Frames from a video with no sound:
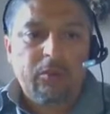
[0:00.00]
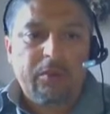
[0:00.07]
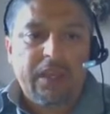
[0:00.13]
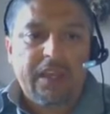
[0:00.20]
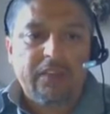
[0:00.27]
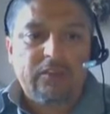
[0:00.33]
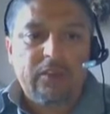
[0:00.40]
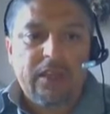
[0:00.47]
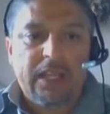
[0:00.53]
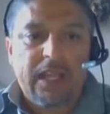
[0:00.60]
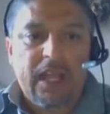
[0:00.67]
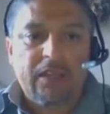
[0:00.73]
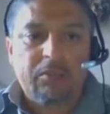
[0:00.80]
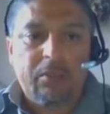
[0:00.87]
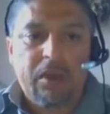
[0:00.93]
because you
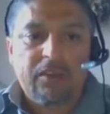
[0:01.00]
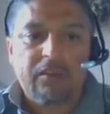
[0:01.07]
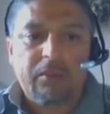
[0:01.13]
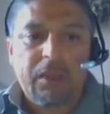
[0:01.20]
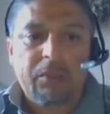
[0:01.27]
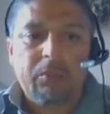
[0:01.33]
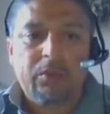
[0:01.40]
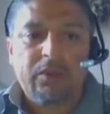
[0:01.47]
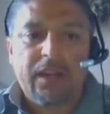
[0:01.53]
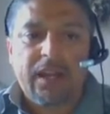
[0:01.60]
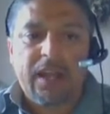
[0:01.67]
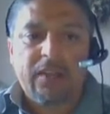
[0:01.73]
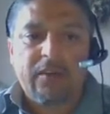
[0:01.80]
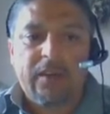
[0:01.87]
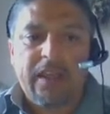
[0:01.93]
cannot possibly put
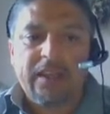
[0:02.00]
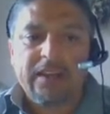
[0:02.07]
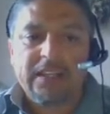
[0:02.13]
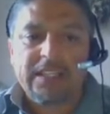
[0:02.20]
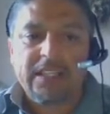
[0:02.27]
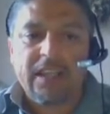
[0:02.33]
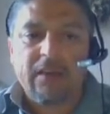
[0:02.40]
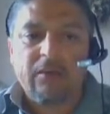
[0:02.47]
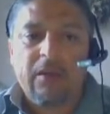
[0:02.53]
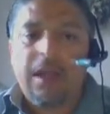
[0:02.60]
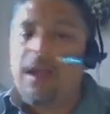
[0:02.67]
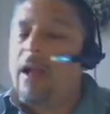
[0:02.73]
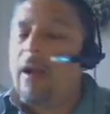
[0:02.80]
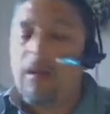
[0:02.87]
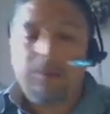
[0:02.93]
another energy level.
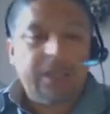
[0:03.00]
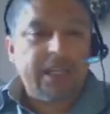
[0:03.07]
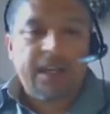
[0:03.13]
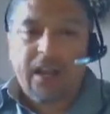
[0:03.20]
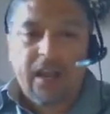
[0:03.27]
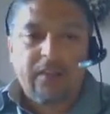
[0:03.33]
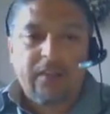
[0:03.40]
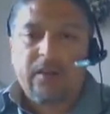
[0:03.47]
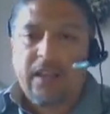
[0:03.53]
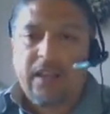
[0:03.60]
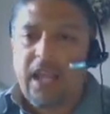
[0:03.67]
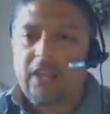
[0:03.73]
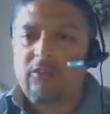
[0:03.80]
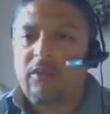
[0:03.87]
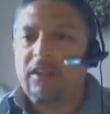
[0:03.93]
Another
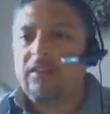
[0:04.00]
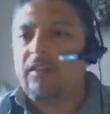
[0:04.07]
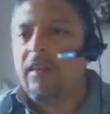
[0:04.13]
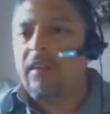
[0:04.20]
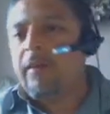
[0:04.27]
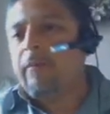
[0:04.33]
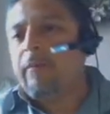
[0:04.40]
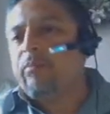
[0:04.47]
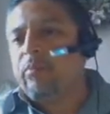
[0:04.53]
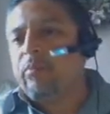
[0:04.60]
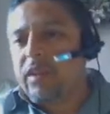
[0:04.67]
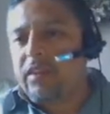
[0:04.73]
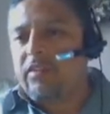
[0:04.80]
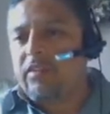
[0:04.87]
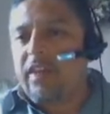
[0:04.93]
electron.
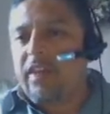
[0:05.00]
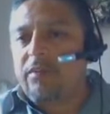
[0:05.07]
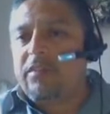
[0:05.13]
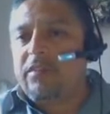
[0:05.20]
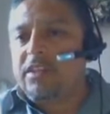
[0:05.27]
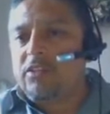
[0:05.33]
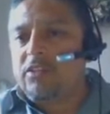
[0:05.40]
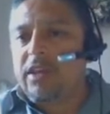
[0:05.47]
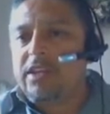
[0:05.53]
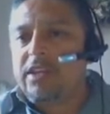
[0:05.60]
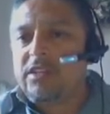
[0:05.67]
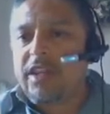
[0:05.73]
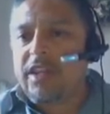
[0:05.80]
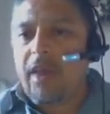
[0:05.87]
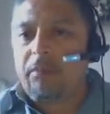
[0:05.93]
The same
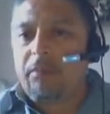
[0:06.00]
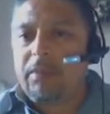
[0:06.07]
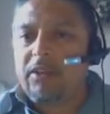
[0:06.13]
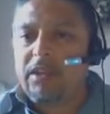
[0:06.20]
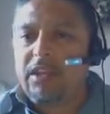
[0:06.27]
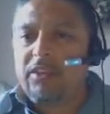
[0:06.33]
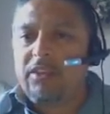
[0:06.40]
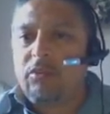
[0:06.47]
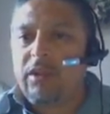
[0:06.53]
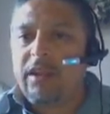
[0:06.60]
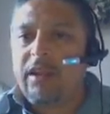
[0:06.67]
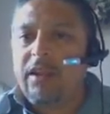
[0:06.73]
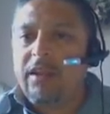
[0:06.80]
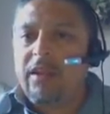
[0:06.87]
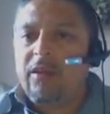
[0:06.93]
situation happened on this
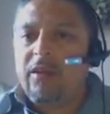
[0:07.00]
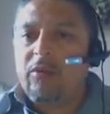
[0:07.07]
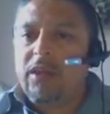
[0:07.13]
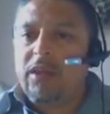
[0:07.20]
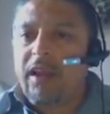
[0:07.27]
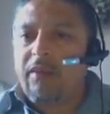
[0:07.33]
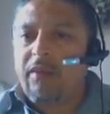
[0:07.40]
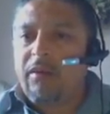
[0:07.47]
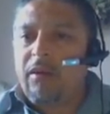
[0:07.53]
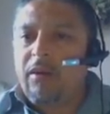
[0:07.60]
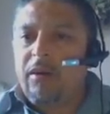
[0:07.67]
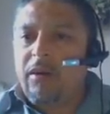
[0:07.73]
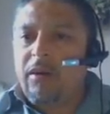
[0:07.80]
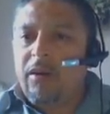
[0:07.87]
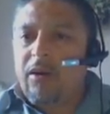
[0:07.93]
one. We have
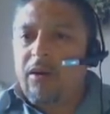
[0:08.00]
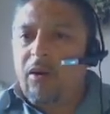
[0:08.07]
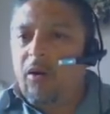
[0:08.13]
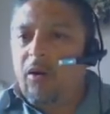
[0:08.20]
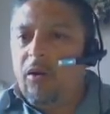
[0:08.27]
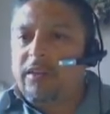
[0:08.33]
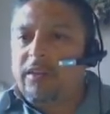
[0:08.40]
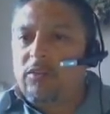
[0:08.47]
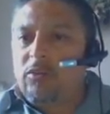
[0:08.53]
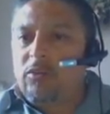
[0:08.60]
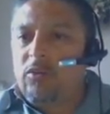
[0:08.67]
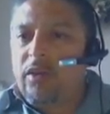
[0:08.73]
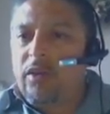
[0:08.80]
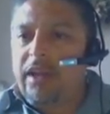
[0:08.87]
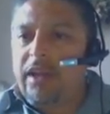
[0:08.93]
all the
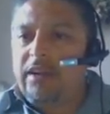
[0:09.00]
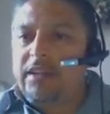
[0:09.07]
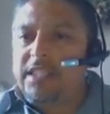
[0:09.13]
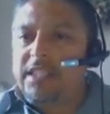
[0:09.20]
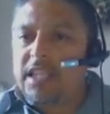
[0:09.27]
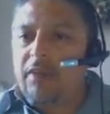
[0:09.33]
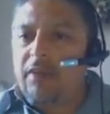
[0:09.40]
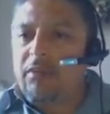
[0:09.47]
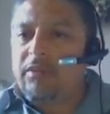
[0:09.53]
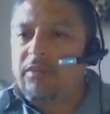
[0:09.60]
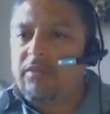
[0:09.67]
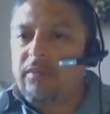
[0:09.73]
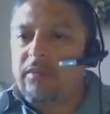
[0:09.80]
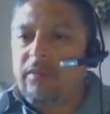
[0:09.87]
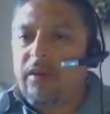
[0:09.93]
2 energy
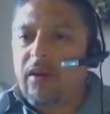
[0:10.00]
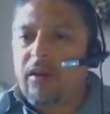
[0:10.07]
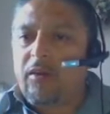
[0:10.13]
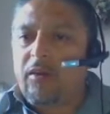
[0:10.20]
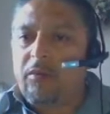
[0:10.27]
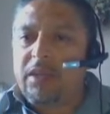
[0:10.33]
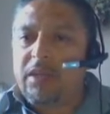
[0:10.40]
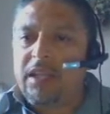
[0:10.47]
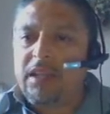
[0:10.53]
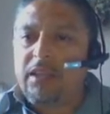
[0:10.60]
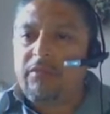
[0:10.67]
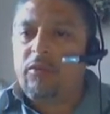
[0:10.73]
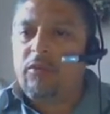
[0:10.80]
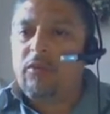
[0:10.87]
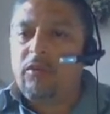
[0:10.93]
levels are
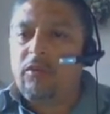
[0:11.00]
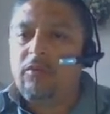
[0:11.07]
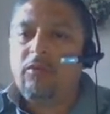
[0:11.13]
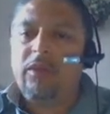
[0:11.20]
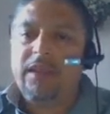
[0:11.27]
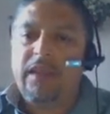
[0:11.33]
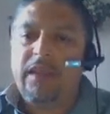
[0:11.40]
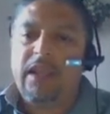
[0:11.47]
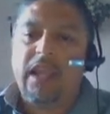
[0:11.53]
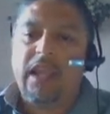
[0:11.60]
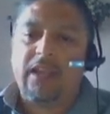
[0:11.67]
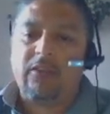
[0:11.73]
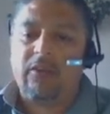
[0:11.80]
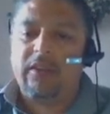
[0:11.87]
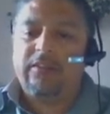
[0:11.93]
completely full with
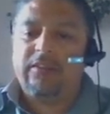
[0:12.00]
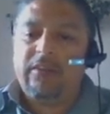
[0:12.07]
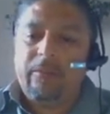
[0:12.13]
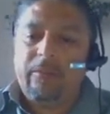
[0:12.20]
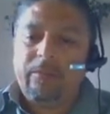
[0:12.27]
electrons.